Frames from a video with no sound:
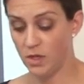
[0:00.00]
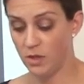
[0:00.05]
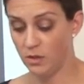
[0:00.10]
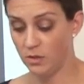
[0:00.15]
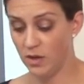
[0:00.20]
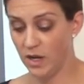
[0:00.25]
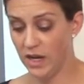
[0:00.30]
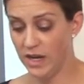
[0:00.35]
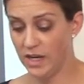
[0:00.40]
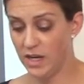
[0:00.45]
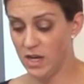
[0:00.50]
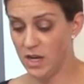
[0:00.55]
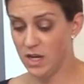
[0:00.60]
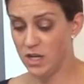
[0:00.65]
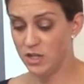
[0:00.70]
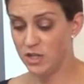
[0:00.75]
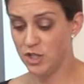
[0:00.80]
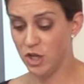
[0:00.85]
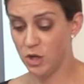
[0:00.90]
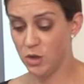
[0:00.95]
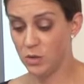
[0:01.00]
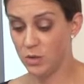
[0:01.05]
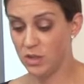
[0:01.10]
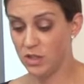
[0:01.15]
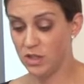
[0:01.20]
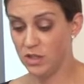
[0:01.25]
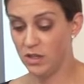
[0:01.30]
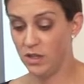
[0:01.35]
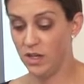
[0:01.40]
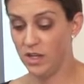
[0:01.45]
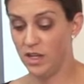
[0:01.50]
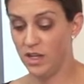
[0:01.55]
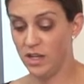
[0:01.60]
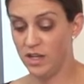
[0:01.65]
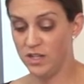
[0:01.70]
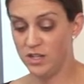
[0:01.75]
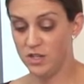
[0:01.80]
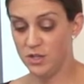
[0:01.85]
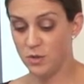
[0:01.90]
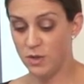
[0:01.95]
Okay, so
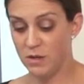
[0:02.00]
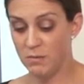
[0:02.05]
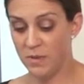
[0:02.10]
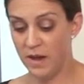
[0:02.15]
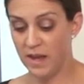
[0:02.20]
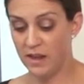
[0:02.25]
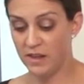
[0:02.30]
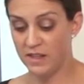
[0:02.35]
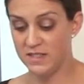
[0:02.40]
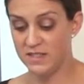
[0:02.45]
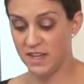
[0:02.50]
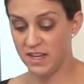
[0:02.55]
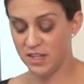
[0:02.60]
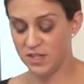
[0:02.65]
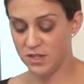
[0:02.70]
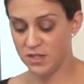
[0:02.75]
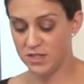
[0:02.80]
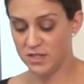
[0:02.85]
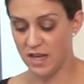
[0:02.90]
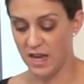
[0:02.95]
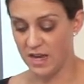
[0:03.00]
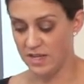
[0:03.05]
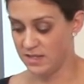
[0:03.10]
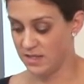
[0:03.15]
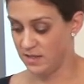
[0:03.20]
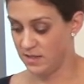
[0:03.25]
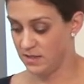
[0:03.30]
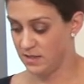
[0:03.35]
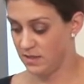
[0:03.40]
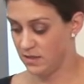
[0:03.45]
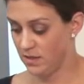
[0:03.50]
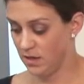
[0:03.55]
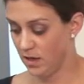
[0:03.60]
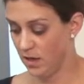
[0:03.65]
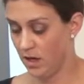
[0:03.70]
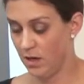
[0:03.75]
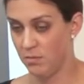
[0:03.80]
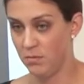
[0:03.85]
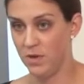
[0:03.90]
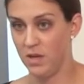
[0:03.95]
in doing balance exercises,
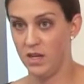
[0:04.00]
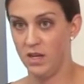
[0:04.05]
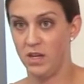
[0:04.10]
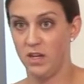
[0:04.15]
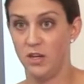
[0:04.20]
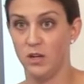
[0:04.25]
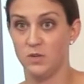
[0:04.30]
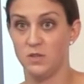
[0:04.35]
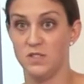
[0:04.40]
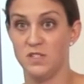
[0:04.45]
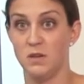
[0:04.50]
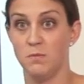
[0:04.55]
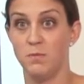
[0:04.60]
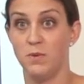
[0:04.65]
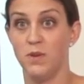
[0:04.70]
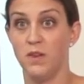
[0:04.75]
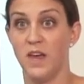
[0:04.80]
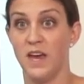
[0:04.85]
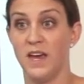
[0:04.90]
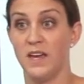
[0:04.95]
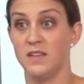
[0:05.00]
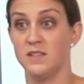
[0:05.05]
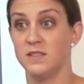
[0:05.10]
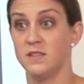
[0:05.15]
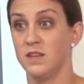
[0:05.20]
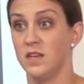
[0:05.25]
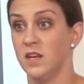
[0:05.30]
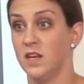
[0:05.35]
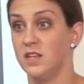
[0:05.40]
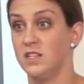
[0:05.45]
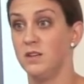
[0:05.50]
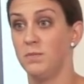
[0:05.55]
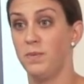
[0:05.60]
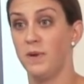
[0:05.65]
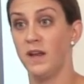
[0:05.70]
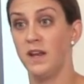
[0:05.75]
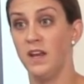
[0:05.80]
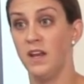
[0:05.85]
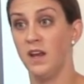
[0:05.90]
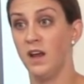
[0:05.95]
you know, simple as,
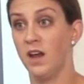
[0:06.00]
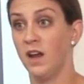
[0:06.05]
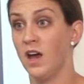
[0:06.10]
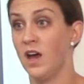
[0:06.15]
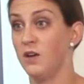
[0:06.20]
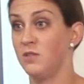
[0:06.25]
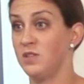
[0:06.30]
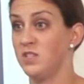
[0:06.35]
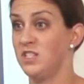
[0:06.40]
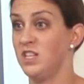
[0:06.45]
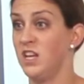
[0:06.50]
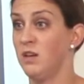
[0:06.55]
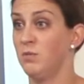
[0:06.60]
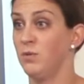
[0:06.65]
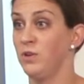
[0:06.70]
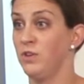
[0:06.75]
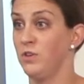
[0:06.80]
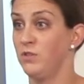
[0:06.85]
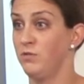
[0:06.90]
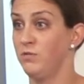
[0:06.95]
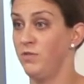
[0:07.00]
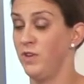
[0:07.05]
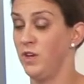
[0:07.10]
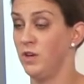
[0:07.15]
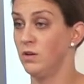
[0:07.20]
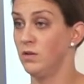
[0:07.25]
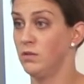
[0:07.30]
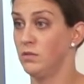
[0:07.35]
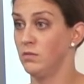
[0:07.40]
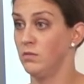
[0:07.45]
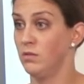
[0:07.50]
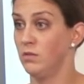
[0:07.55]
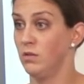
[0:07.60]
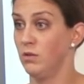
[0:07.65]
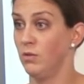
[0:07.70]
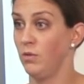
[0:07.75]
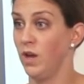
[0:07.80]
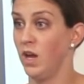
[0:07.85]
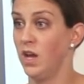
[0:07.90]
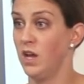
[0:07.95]
depending on how stable you feel,
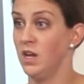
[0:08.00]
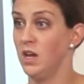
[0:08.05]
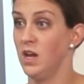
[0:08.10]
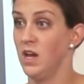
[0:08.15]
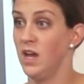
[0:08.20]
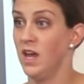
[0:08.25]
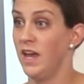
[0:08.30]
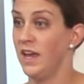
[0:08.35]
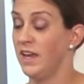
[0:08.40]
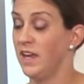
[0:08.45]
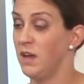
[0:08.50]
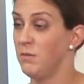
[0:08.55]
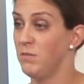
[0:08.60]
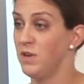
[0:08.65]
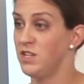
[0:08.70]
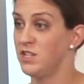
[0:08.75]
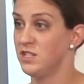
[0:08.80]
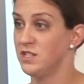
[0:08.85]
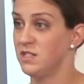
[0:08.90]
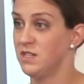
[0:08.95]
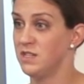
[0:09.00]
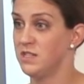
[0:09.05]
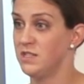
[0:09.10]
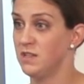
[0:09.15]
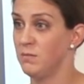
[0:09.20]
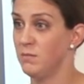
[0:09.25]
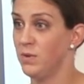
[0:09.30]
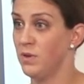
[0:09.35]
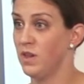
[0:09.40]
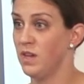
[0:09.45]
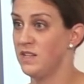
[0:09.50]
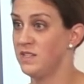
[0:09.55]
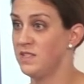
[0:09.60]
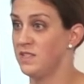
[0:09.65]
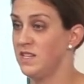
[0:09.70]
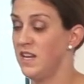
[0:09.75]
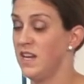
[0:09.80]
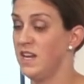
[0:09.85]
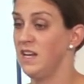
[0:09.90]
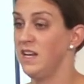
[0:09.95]
okay, it can be just as simple as
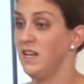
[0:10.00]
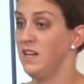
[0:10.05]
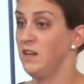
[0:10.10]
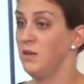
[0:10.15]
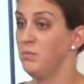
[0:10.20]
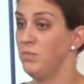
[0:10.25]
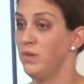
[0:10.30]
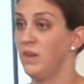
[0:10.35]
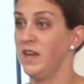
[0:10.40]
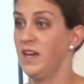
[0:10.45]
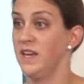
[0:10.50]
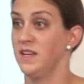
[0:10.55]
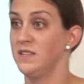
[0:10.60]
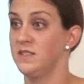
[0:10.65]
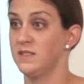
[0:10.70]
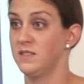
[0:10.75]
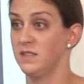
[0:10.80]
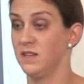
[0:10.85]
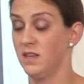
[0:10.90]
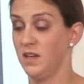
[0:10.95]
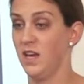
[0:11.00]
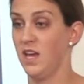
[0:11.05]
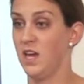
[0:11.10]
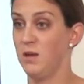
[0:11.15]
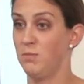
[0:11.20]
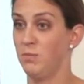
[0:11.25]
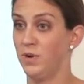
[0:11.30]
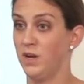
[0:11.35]
standing in place and